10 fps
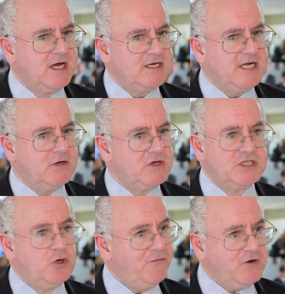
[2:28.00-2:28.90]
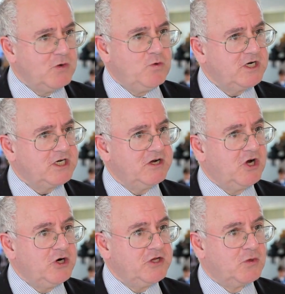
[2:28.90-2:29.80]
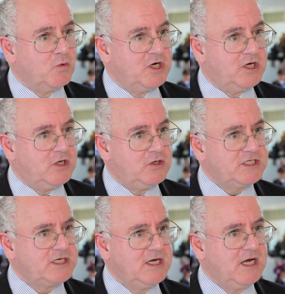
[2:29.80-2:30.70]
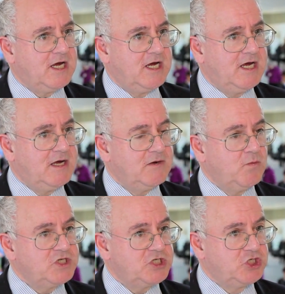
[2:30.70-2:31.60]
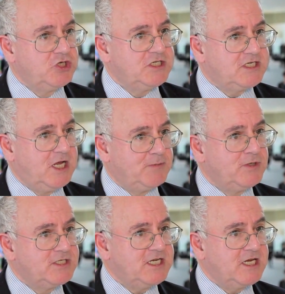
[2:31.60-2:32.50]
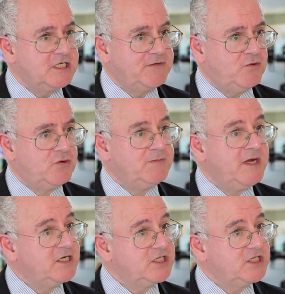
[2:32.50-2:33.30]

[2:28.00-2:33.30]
Now, there's an awful lot of work going on in the world which should help us take this forward,